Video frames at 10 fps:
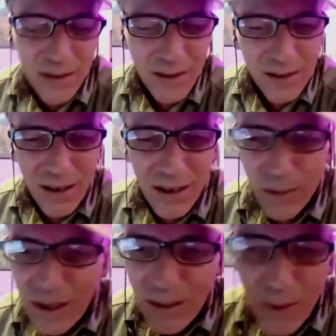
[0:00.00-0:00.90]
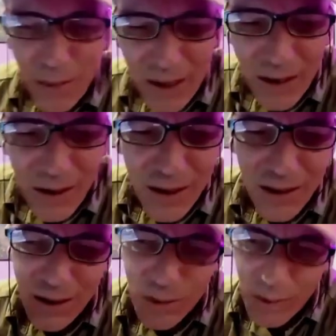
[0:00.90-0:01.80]
You know, we, we've been doing
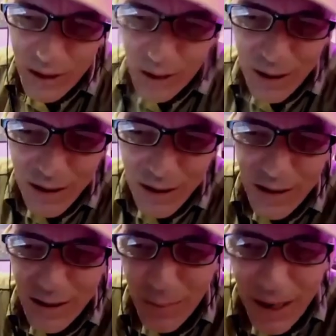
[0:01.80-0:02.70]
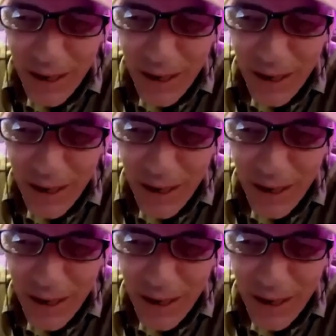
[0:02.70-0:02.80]
this. We know what this is about.